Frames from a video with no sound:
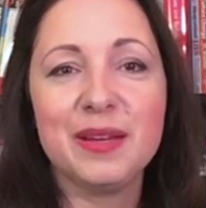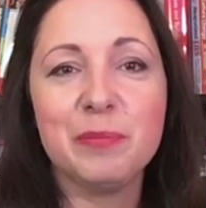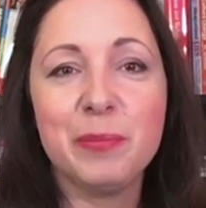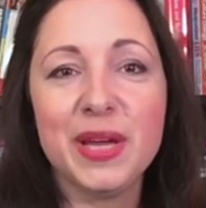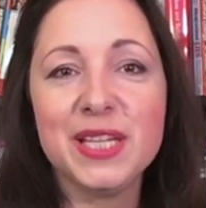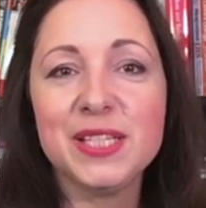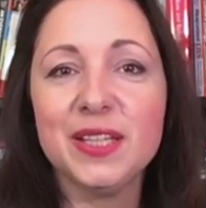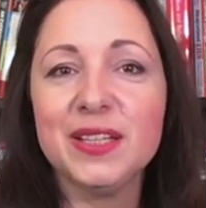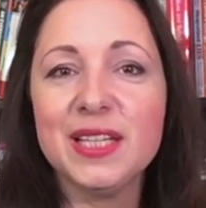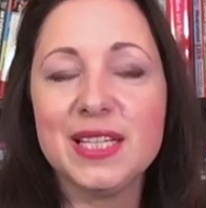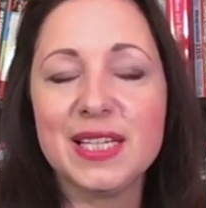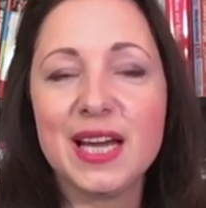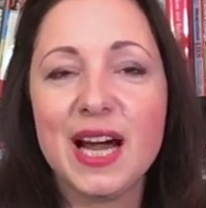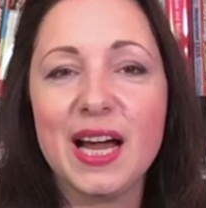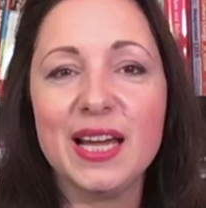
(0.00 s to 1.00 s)
Based on this
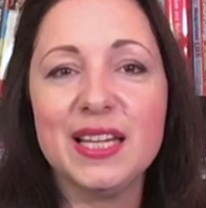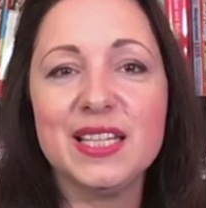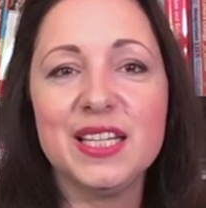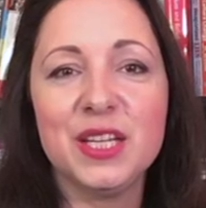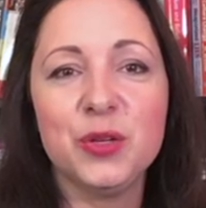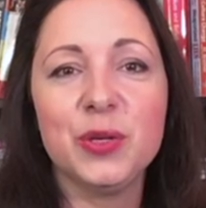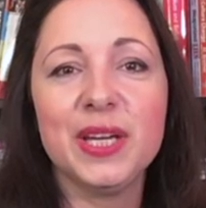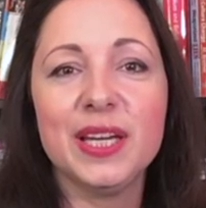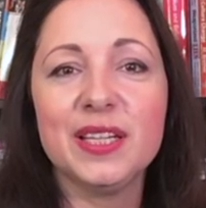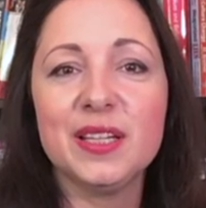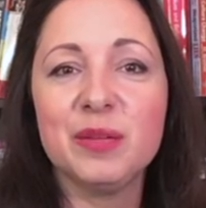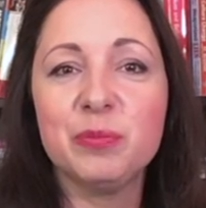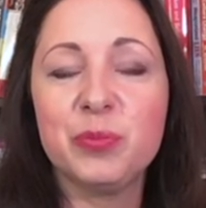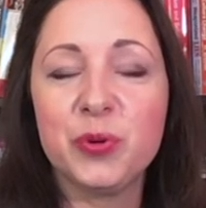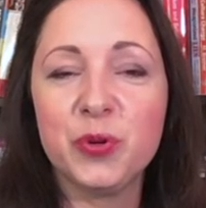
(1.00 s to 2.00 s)
guide, you can
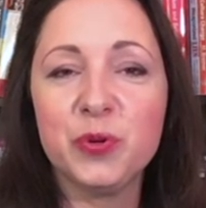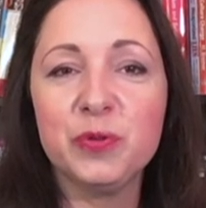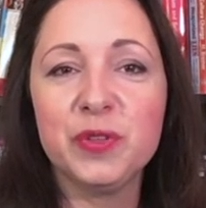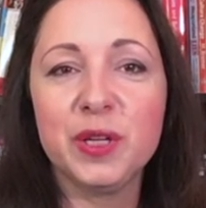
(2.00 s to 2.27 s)
improve